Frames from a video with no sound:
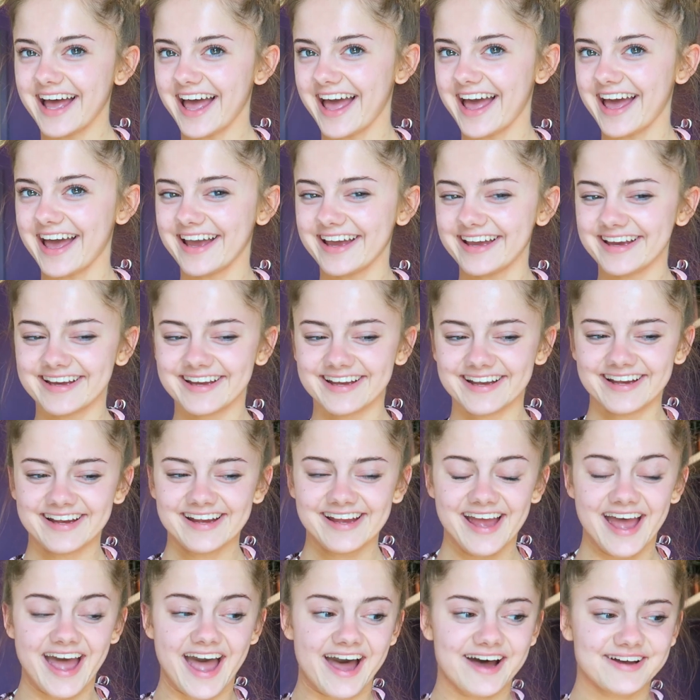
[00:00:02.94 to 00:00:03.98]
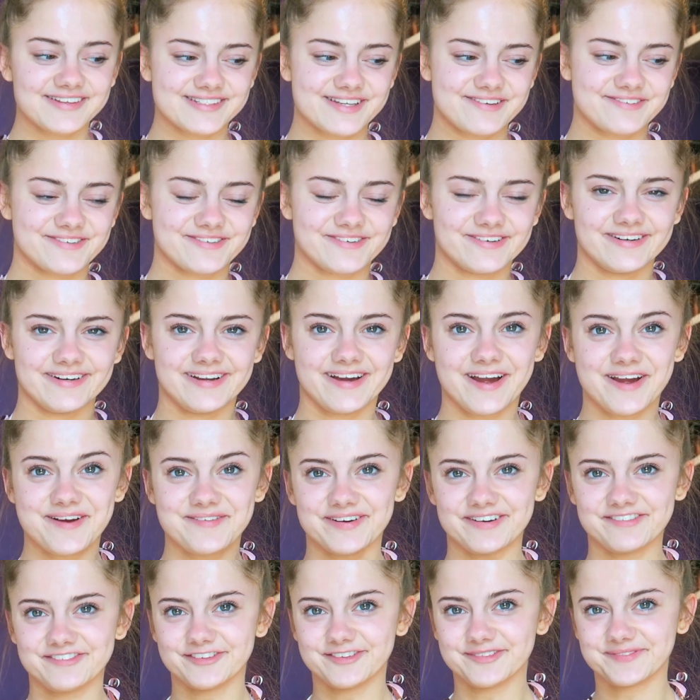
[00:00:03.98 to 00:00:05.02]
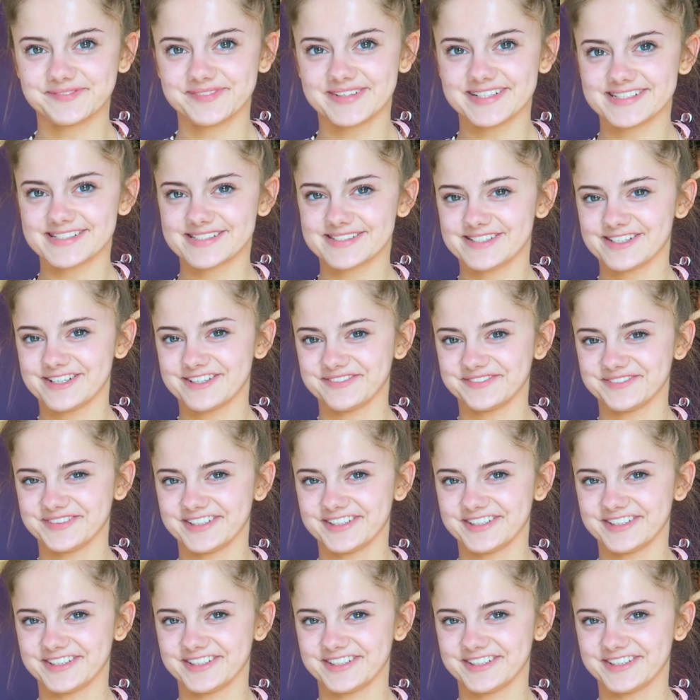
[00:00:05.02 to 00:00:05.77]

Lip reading: hey, how's everyone? I hope I've not missed too